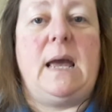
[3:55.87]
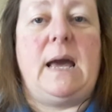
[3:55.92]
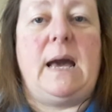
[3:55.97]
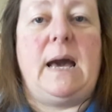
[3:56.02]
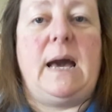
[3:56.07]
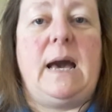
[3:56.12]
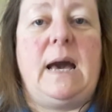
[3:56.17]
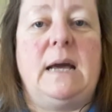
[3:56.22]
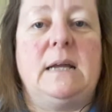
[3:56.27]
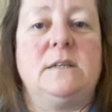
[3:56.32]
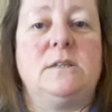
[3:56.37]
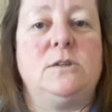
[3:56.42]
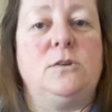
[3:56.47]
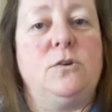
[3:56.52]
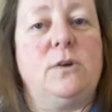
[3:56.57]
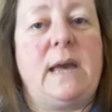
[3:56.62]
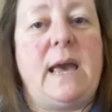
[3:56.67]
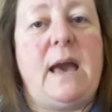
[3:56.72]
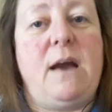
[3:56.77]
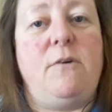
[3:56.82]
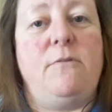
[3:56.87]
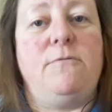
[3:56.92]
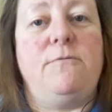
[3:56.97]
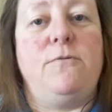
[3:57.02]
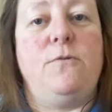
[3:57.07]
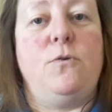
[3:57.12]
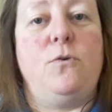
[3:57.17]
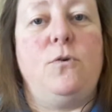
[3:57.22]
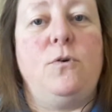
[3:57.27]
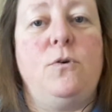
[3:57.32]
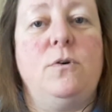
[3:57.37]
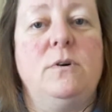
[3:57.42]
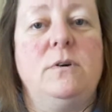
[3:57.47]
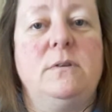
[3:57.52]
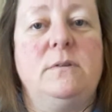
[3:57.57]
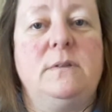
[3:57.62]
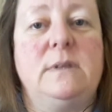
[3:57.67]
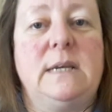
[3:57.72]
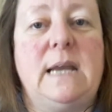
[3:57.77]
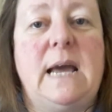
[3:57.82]
and look out for
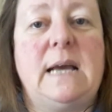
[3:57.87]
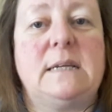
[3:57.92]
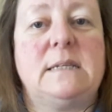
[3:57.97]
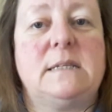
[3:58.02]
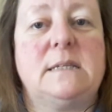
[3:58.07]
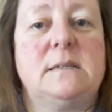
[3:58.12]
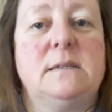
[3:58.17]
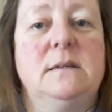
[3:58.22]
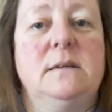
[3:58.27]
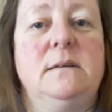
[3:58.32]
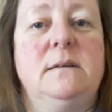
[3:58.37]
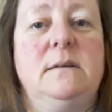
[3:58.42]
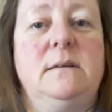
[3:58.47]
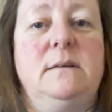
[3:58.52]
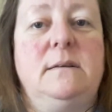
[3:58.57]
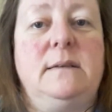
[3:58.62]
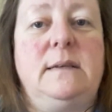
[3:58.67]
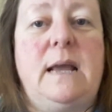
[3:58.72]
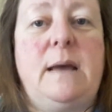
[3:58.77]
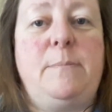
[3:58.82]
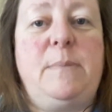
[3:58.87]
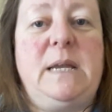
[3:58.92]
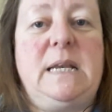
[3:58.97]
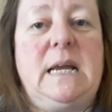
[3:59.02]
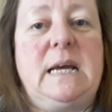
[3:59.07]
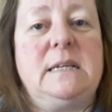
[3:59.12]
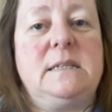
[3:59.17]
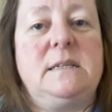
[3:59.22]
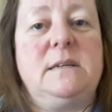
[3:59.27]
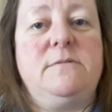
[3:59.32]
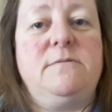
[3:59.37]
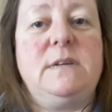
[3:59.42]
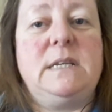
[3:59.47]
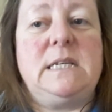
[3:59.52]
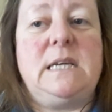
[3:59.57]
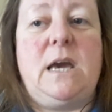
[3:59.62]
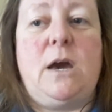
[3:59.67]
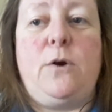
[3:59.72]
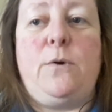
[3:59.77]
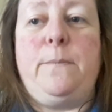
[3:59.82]
the next Nappy Natter
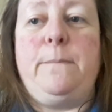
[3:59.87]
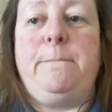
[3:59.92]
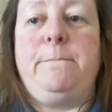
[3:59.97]
video.